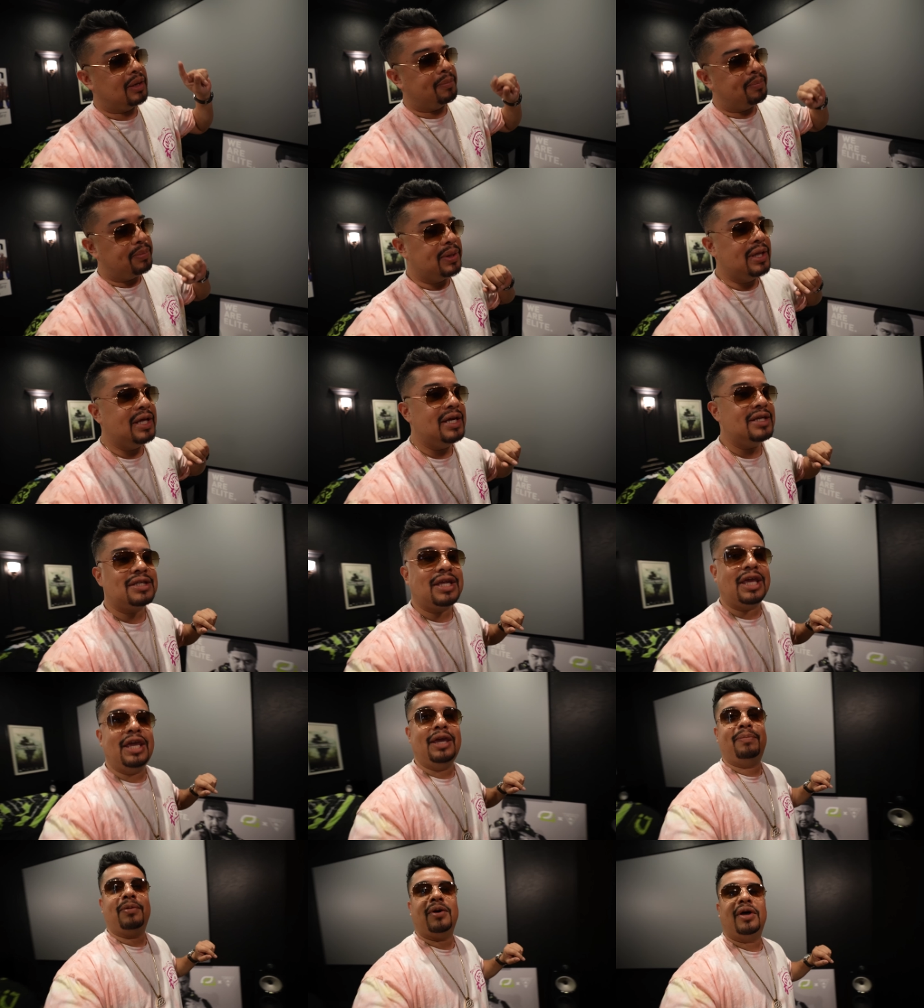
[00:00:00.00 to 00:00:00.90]
please
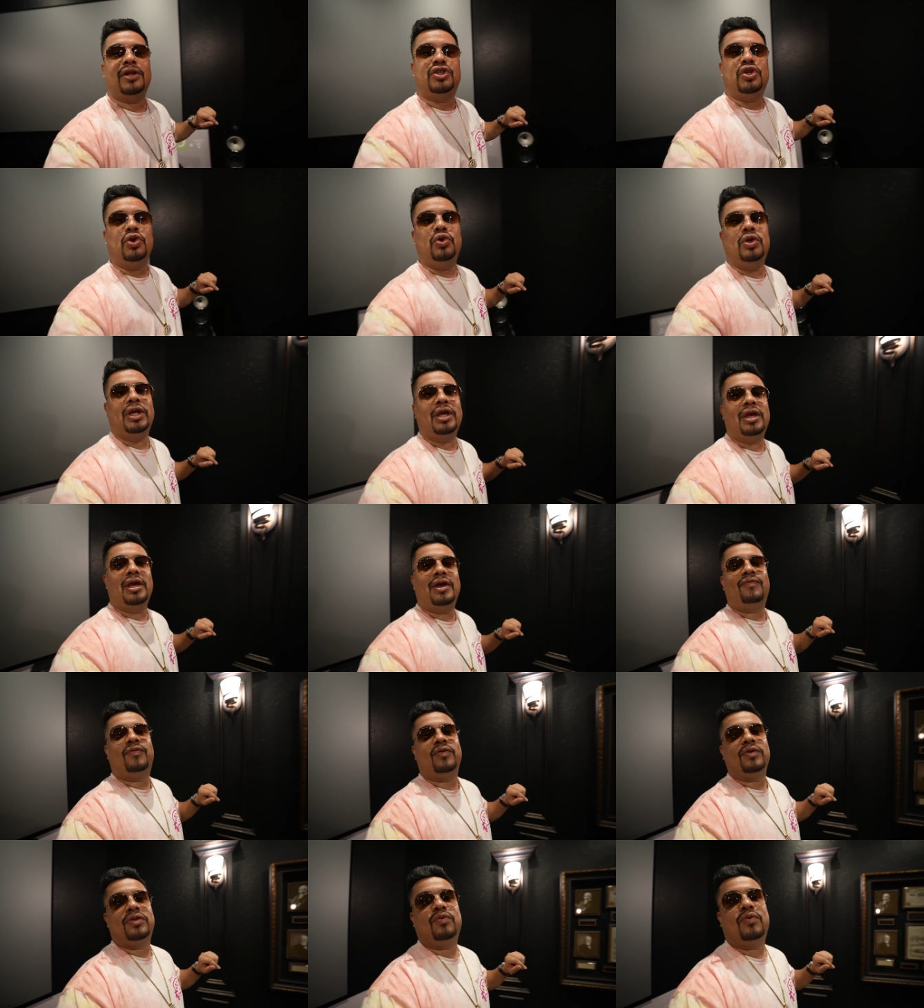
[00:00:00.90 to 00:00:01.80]
keep on tuning in
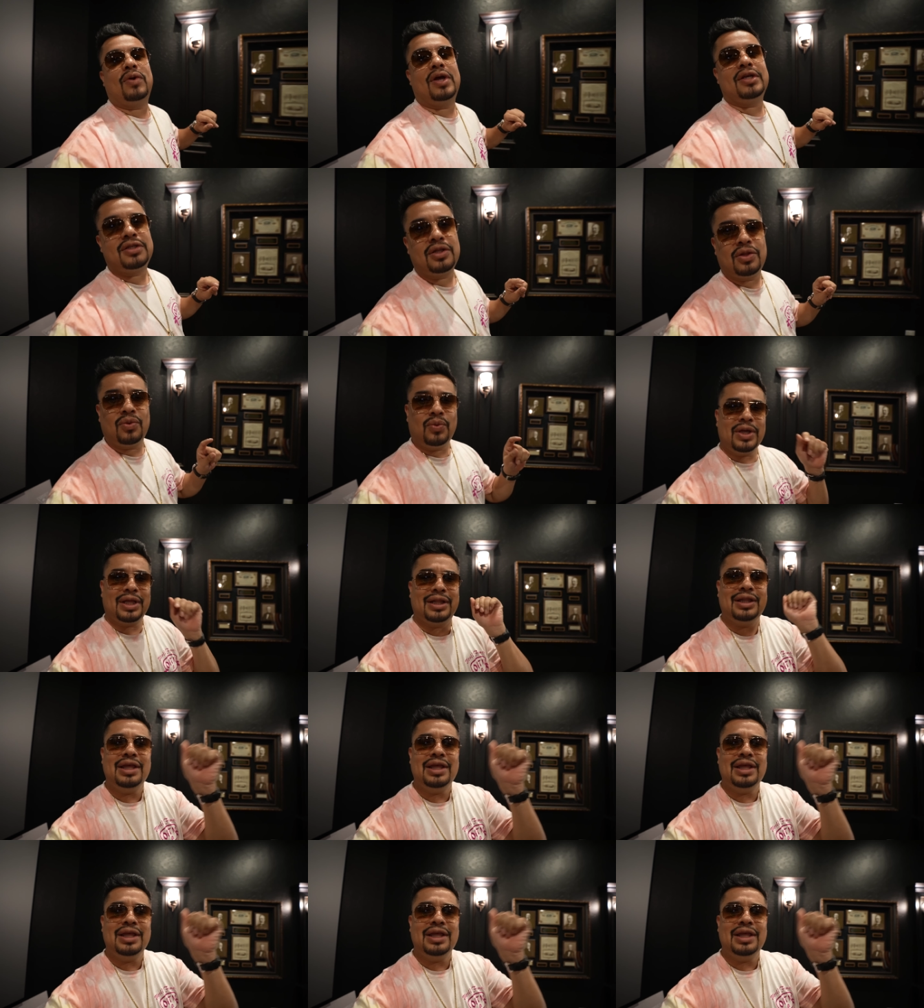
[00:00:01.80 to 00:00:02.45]
for the rest of the week.